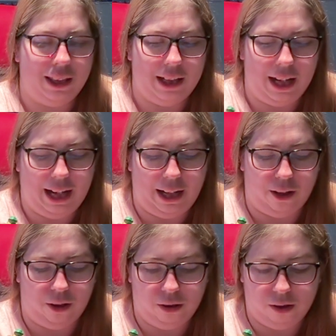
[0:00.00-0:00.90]
the
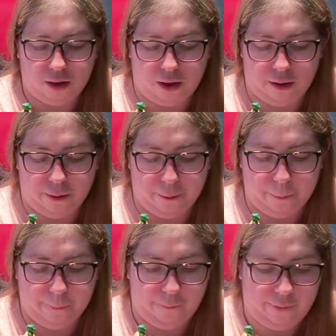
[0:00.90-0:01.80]
hair
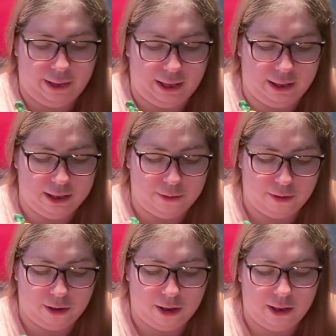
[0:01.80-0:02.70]
in this
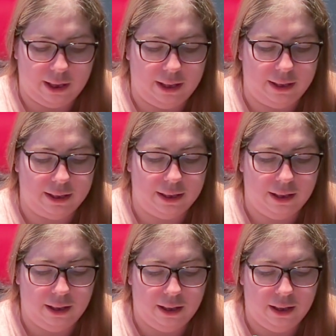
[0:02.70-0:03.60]
regard is
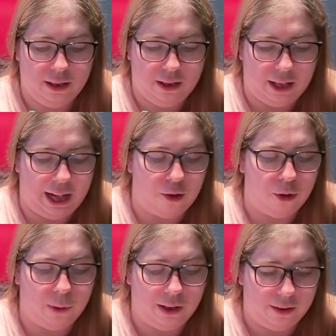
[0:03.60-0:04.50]
I don't know
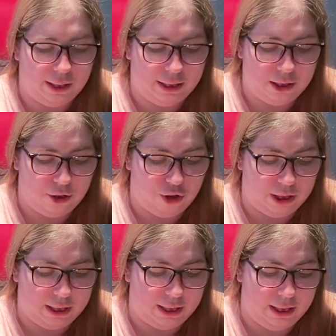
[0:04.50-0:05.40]
whether it's
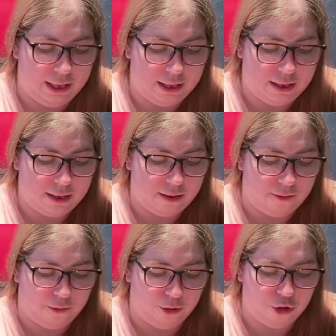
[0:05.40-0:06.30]
just this
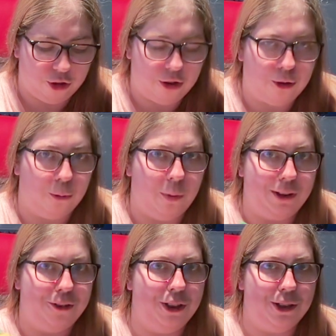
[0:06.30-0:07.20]
version or
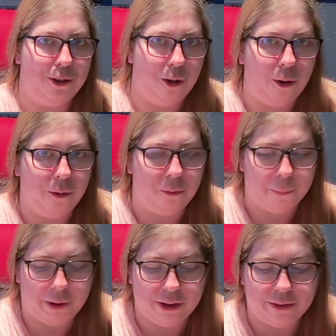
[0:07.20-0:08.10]
whether it's all the
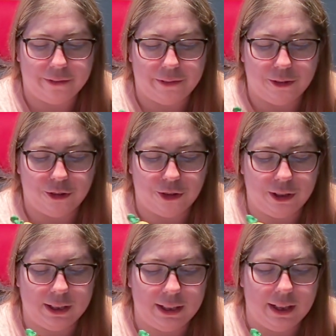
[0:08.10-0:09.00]
Rapunzel
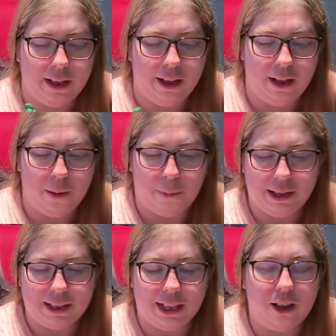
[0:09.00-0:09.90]
versions, but
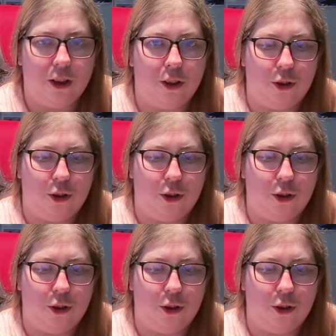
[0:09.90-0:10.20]
it's like